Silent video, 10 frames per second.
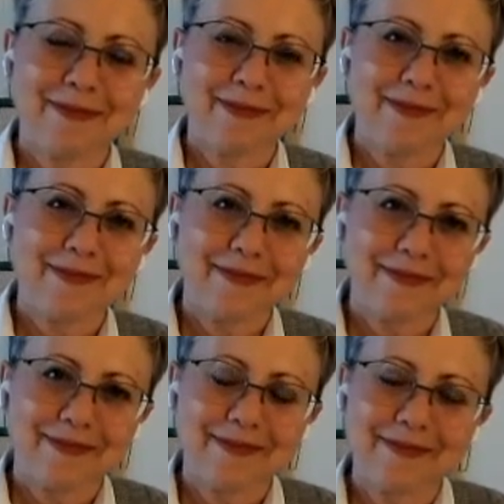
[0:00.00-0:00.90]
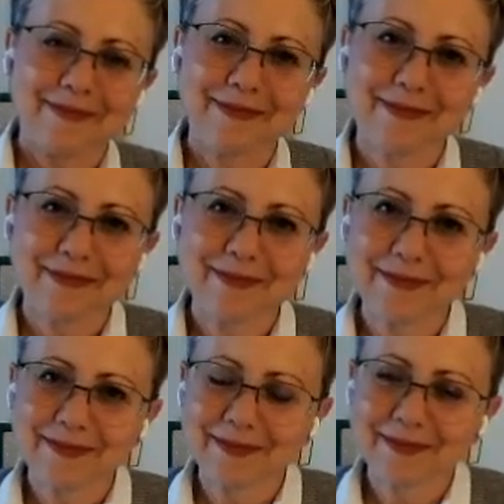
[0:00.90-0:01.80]

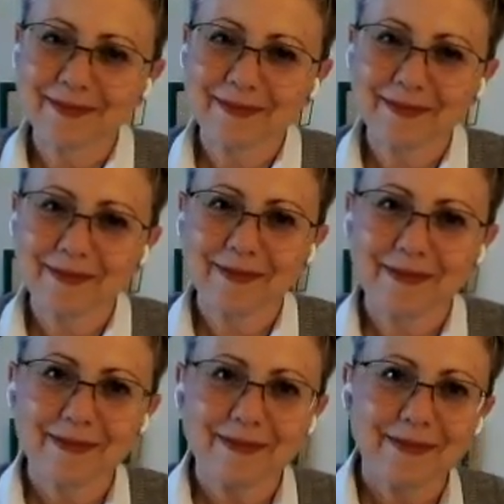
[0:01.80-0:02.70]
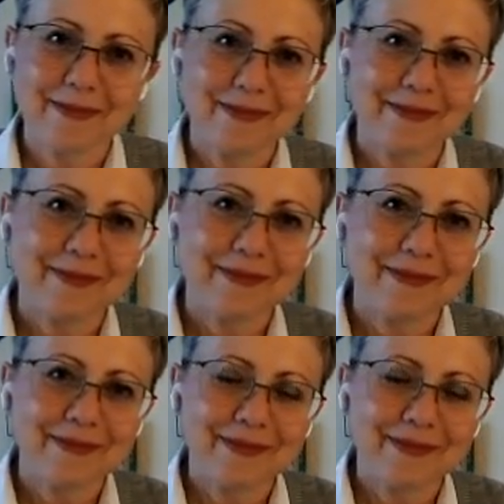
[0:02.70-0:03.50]
This person isn't speaking.